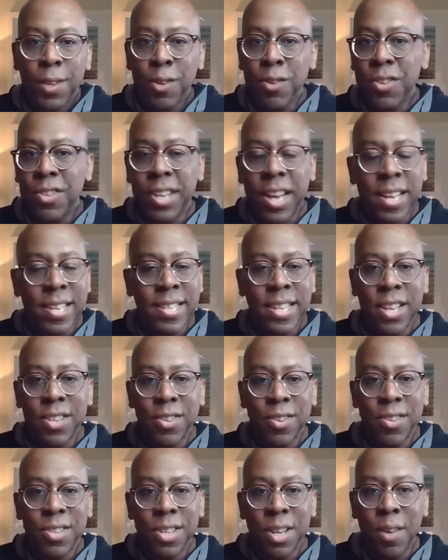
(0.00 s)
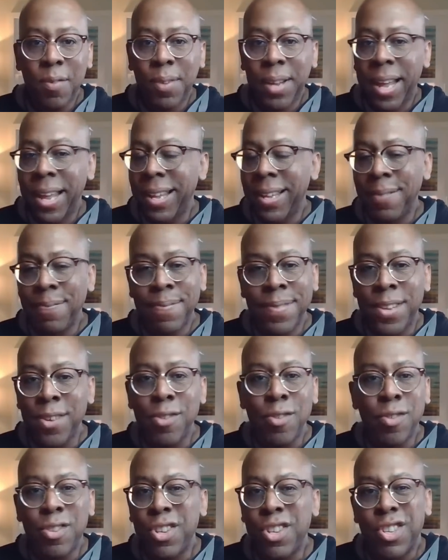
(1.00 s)
you just got to say to yourself,
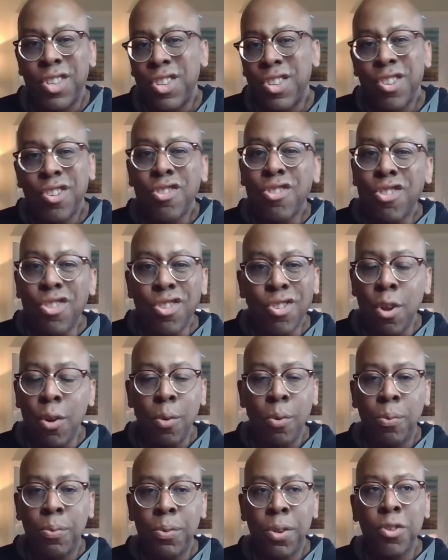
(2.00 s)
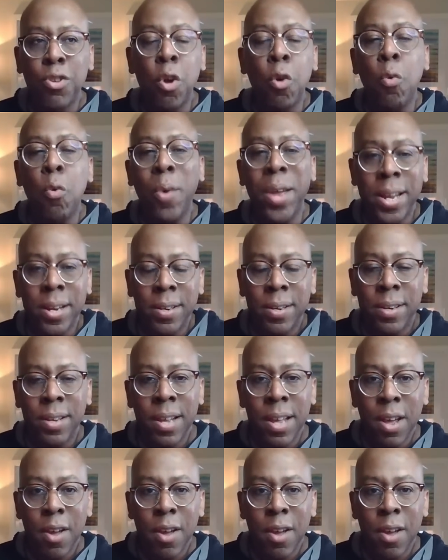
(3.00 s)
there's no win